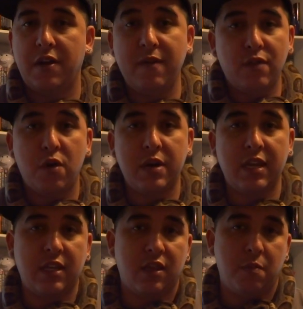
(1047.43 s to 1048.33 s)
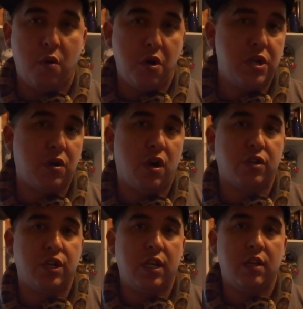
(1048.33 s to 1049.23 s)
Even though it didn't get the Mardi Gras
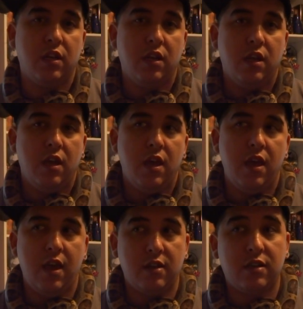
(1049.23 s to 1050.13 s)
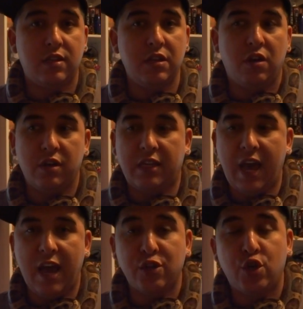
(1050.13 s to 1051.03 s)
gene, it still
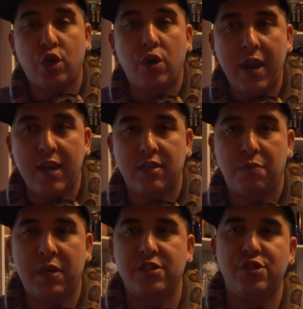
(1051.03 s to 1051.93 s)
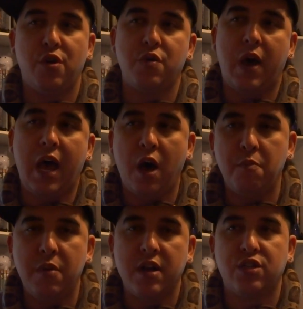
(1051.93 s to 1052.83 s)
got traits, because you don't know how
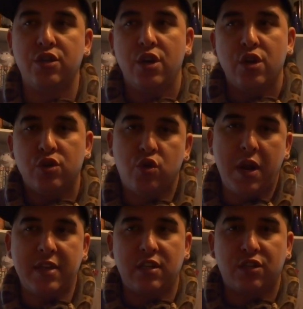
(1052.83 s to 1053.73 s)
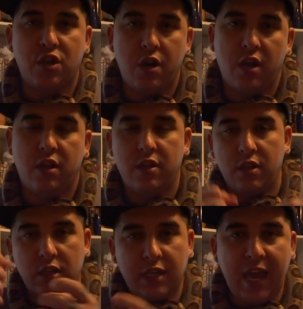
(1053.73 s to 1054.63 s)
much traits it's going to
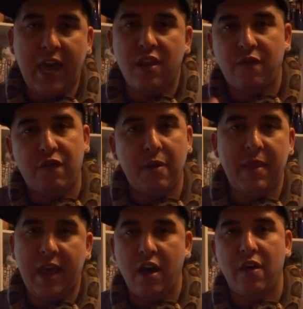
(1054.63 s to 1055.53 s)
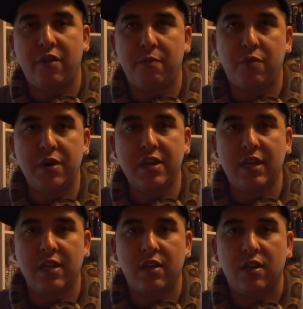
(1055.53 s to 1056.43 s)
gather from that other
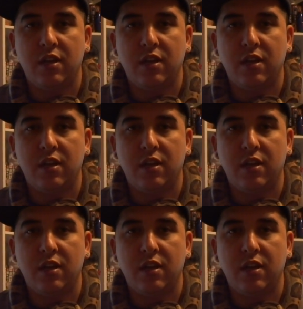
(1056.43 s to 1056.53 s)
breeding.